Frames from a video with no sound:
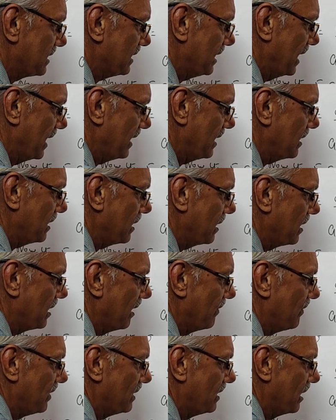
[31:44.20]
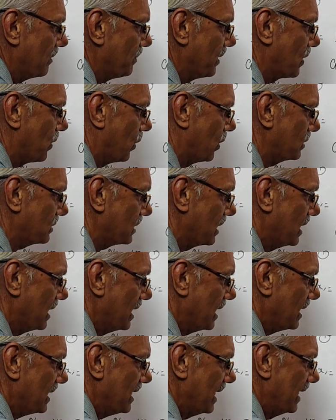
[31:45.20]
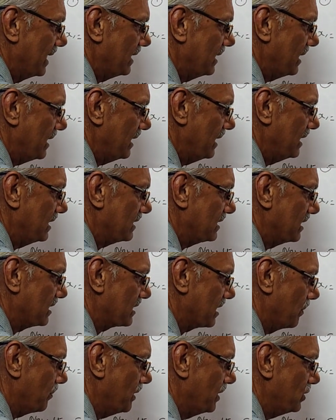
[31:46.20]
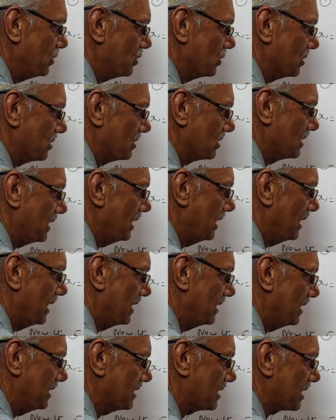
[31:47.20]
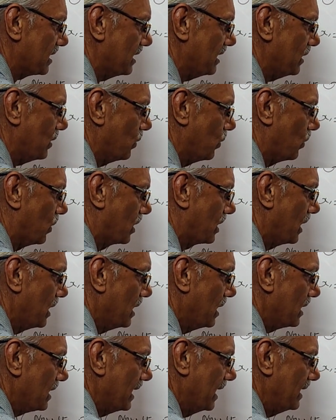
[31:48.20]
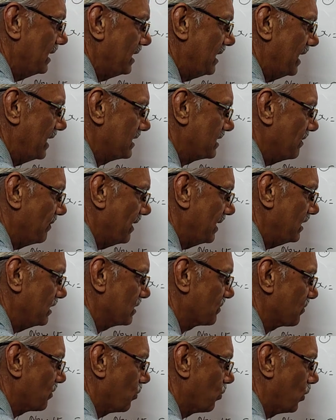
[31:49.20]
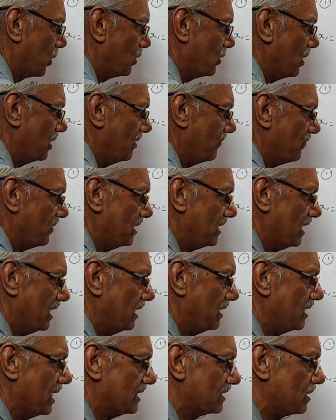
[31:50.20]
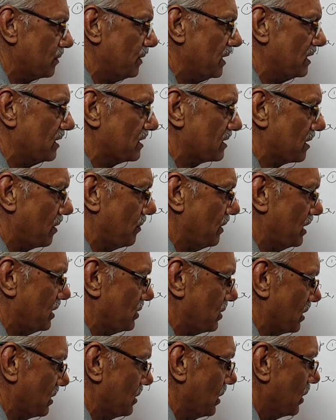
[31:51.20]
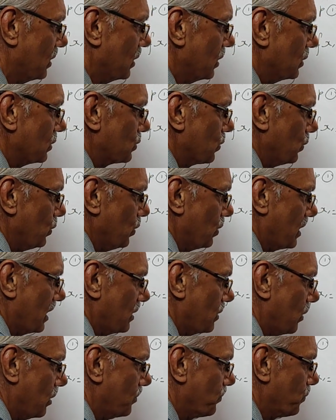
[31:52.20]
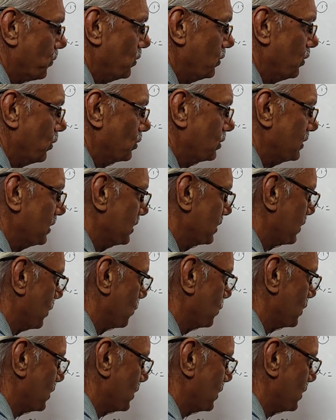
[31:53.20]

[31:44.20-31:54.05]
this n and everything because n is the summation. See, n is running over, n takes the values from 1 to infinity, it has to be in the summation. So you cannot pull those things